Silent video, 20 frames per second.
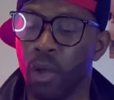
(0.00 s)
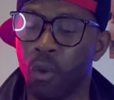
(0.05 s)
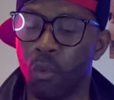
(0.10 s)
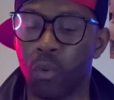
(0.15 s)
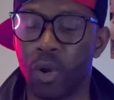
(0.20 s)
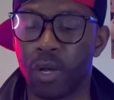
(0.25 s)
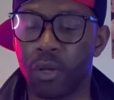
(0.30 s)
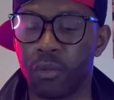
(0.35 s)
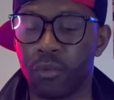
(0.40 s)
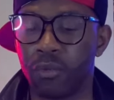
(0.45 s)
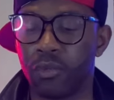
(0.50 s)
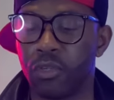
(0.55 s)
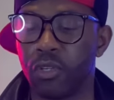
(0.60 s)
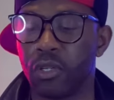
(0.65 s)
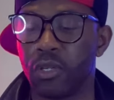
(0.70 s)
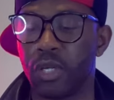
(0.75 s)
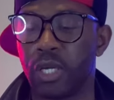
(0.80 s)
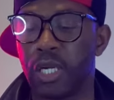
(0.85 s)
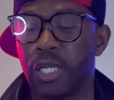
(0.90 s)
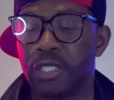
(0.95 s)
Well,
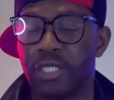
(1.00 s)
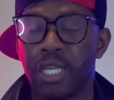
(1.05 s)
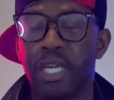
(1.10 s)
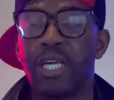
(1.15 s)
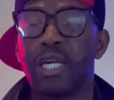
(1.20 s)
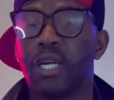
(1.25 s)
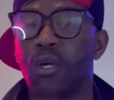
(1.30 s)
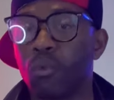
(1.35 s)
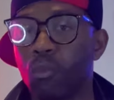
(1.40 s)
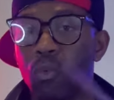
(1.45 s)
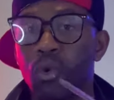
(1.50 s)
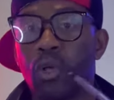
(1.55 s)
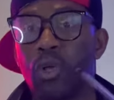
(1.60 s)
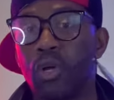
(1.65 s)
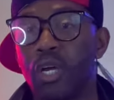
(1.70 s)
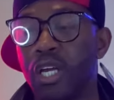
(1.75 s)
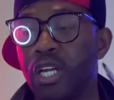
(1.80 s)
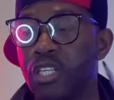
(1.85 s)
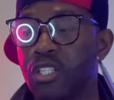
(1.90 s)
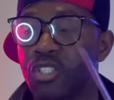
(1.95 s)
Tank
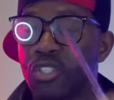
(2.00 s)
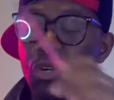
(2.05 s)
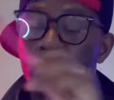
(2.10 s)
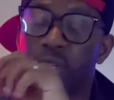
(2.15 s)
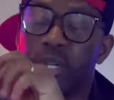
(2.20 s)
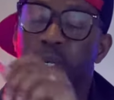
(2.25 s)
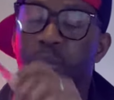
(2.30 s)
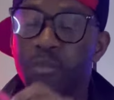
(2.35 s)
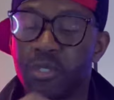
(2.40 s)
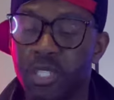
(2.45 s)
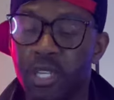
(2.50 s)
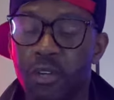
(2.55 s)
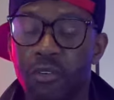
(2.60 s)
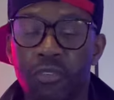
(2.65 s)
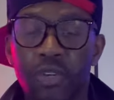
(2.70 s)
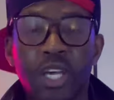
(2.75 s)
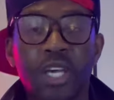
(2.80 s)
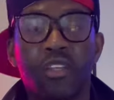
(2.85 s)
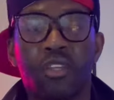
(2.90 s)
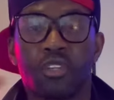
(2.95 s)
will assert
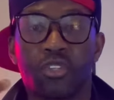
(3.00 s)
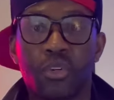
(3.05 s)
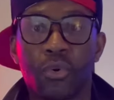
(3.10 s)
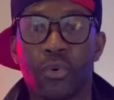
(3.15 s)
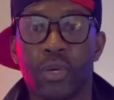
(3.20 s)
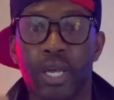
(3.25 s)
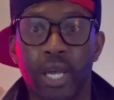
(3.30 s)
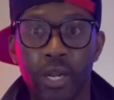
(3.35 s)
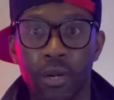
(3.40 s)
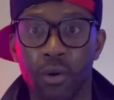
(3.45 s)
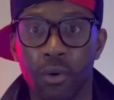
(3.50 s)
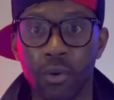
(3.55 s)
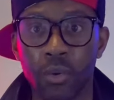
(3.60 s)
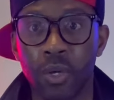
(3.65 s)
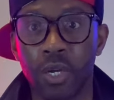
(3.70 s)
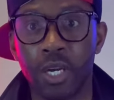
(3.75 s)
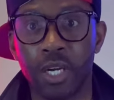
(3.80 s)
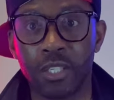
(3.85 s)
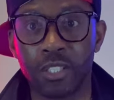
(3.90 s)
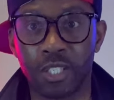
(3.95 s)
himself in the tornado
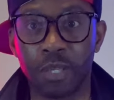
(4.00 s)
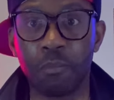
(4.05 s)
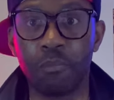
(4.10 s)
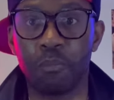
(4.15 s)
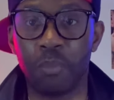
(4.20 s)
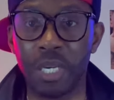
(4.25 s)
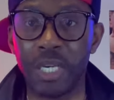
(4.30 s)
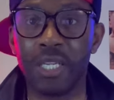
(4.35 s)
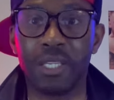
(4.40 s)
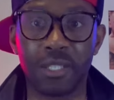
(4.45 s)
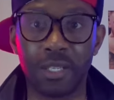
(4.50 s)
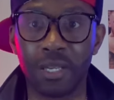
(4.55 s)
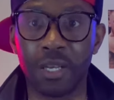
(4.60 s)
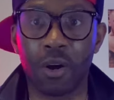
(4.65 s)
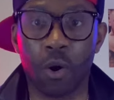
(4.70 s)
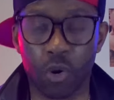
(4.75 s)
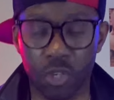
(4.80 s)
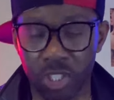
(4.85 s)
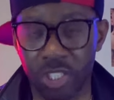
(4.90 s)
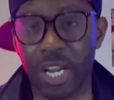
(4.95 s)
to beat
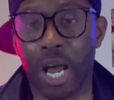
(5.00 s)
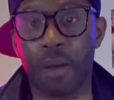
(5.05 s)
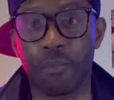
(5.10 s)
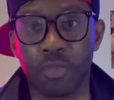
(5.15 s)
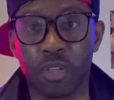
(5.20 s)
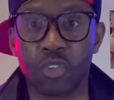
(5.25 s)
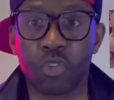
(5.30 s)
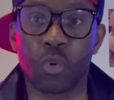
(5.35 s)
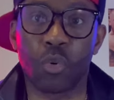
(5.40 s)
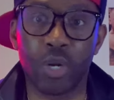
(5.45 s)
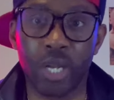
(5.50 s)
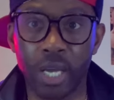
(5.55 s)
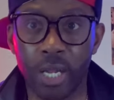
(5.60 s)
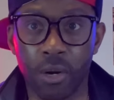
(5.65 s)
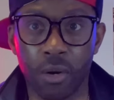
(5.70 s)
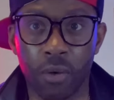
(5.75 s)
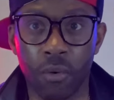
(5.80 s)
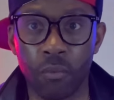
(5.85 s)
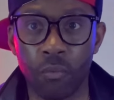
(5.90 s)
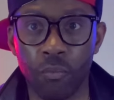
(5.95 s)
or stop the
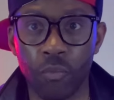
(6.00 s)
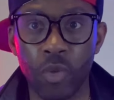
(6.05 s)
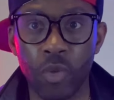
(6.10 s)
tornado.